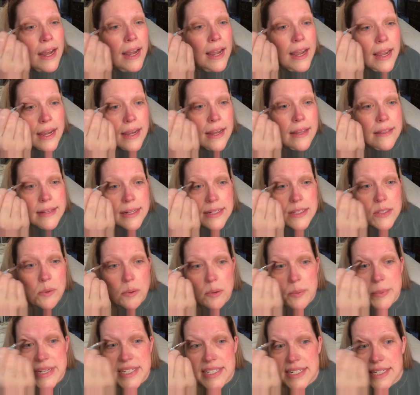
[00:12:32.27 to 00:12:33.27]
And that's
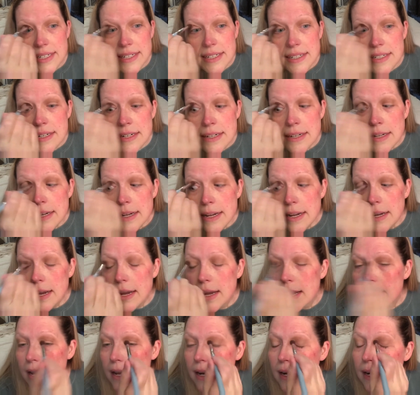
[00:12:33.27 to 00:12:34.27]
what we did,
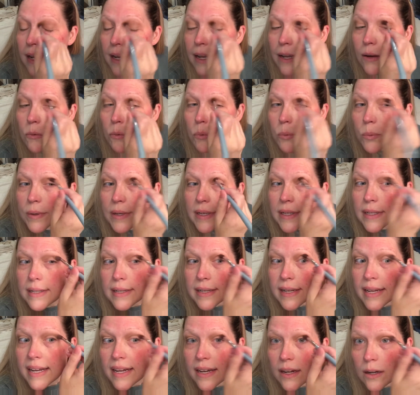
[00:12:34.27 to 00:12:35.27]
and it
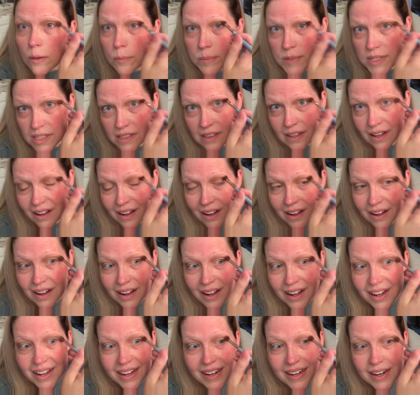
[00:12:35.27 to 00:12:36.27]
really helped a
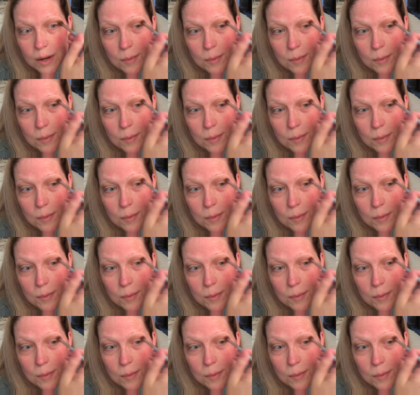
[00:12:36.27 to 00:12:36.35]
lot.